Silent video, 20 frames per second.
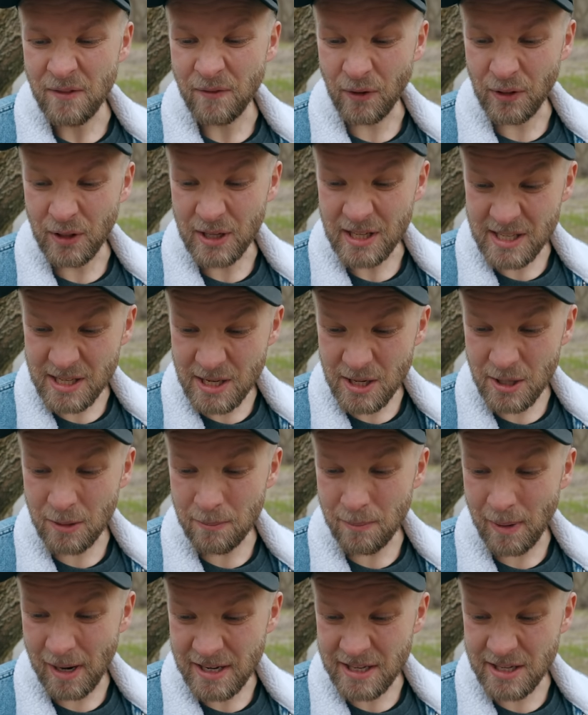for the
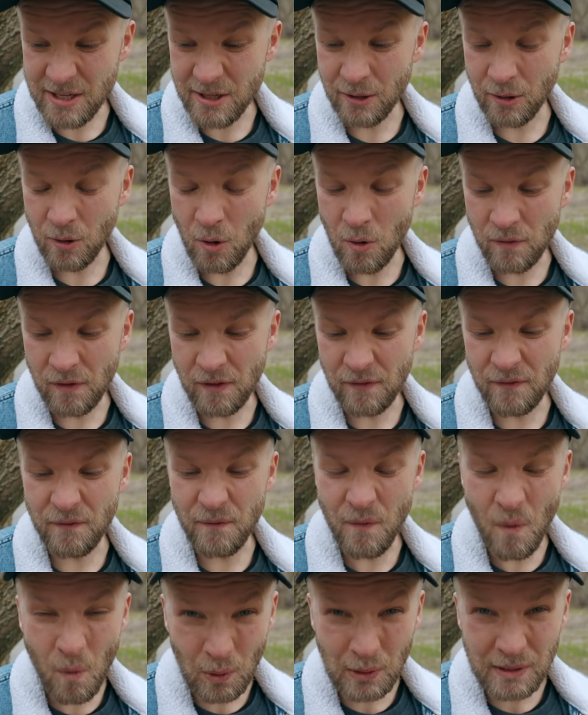year by year over
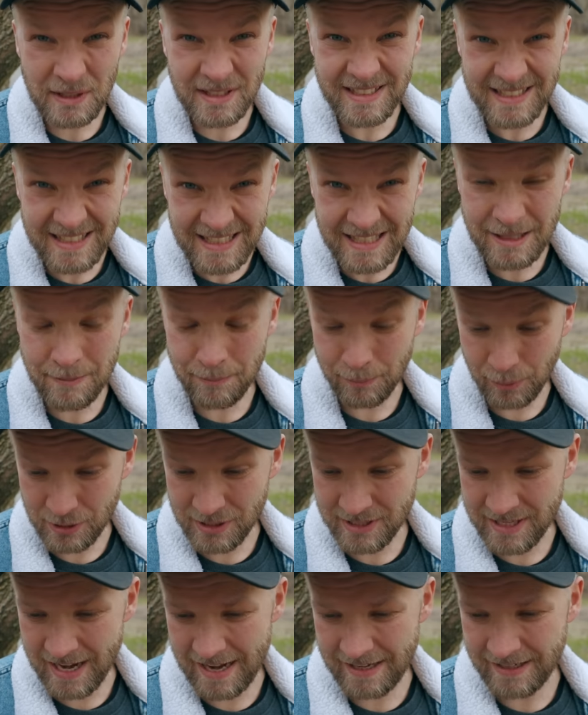
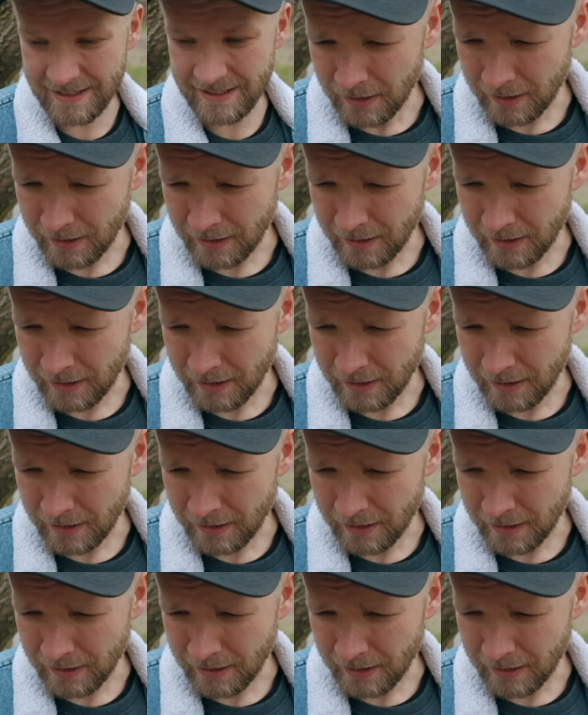14%.